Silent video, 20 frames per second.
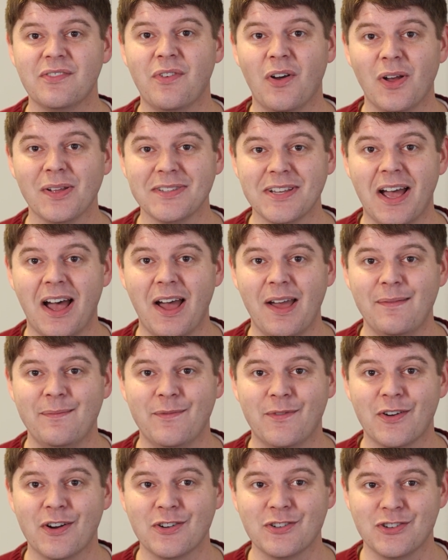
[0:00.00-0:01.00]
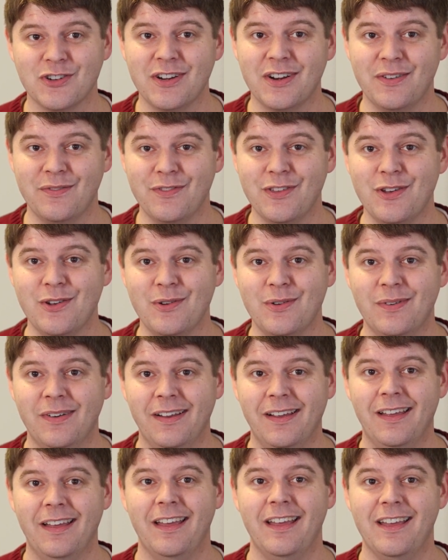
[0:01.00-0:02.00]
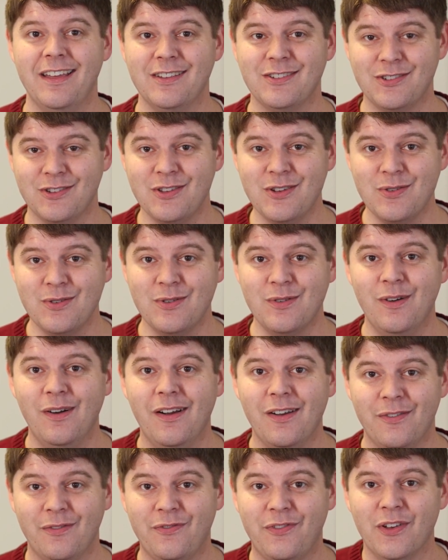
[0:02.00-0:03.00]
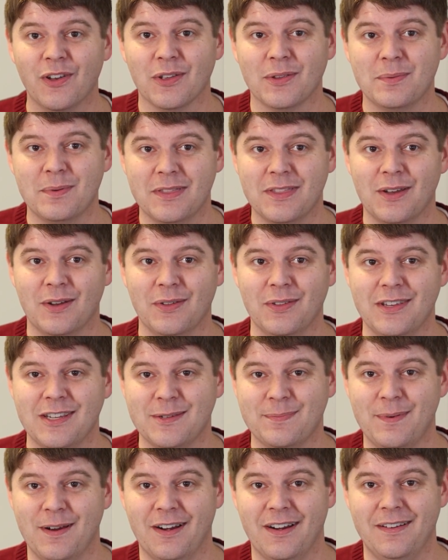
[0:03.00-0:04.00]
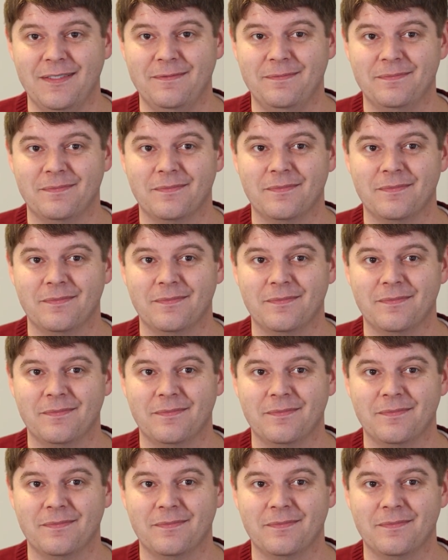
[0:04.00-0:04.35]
of all time version of you is you filled with the Holy Spirit.